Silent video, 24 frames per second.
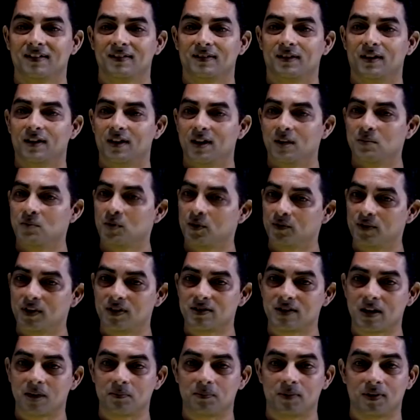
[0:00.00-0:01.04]
The name of
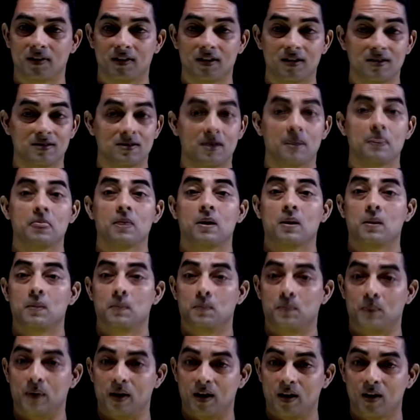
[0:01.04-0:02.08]
the chapter is
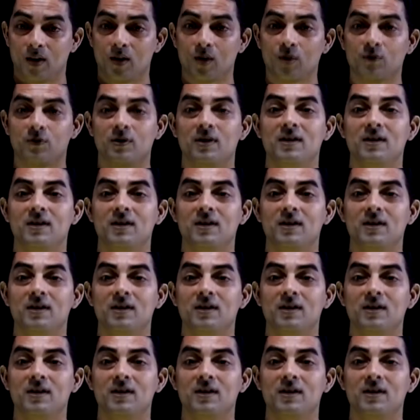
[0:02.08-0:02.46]
pair of